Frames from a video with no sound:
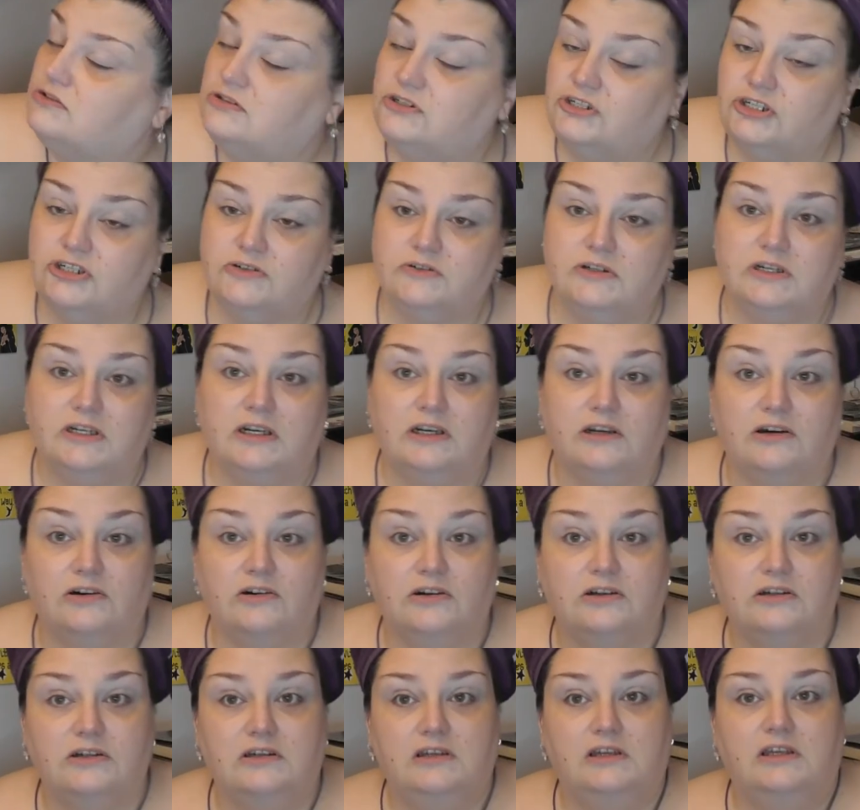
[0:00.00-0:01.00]
two
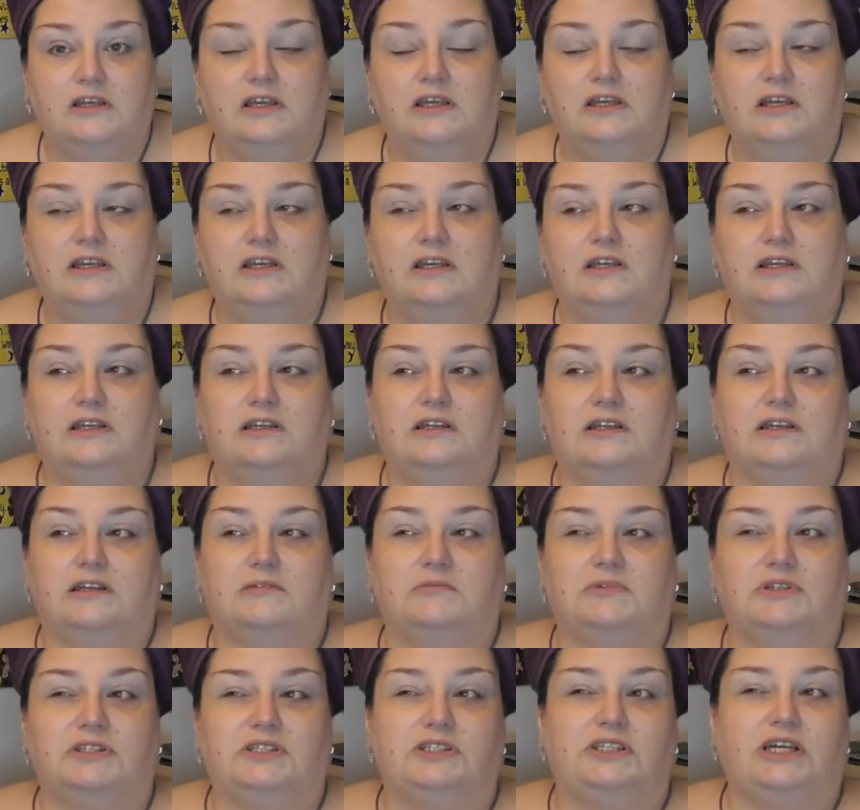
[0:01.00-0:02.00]
o'clock? And
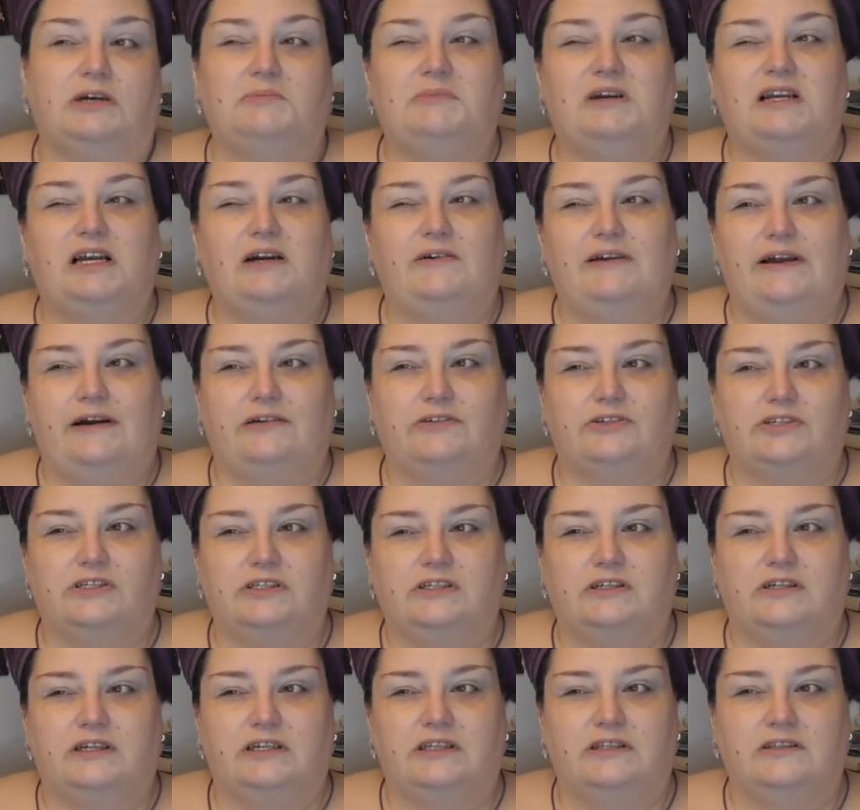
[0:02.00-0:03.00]
by the time I go out
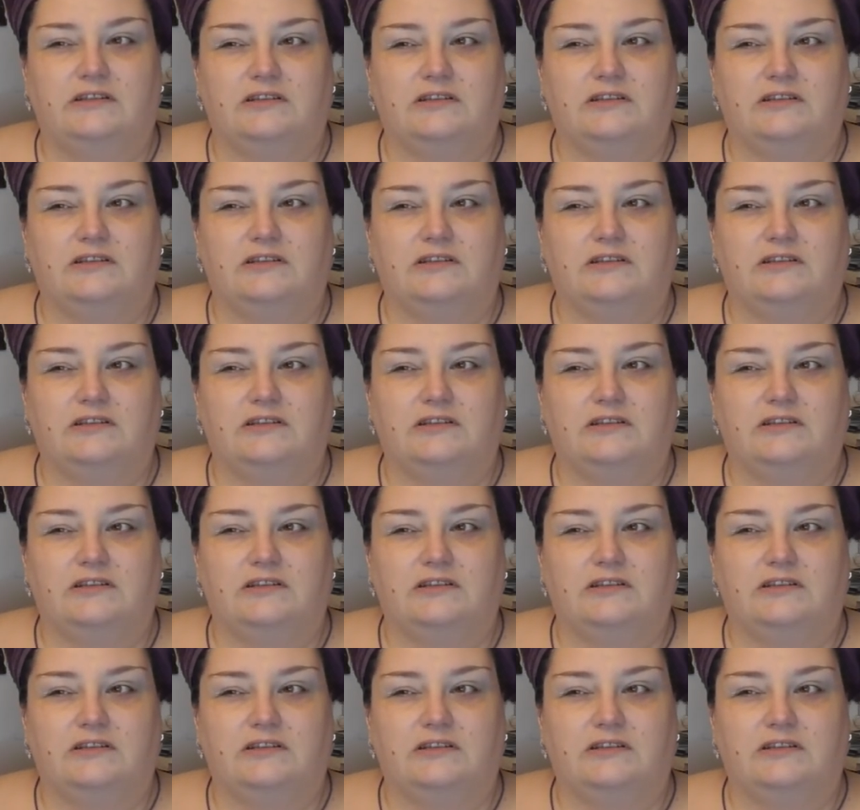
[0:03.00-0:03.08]
tonight, the